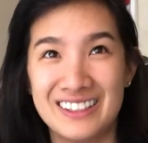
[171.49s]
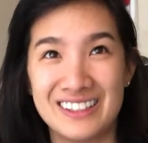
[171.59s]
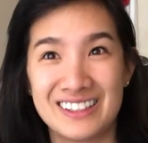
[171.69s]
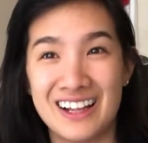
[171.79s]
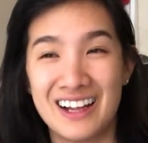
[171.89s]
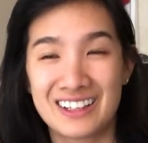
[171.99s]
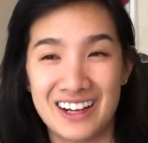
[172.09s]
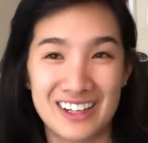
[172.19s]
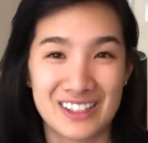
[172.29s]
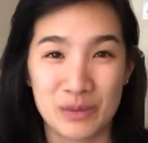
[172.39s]
does not
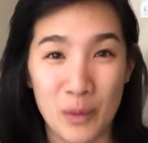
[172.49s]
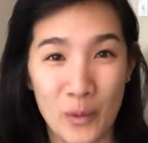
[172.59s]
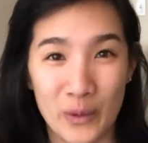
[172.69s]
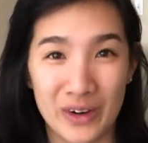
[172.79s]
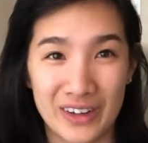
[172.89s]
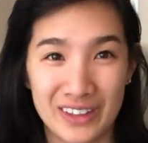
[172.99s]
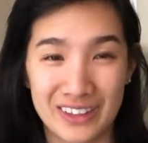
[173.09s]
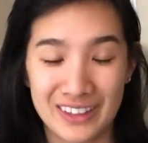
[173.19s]
cost more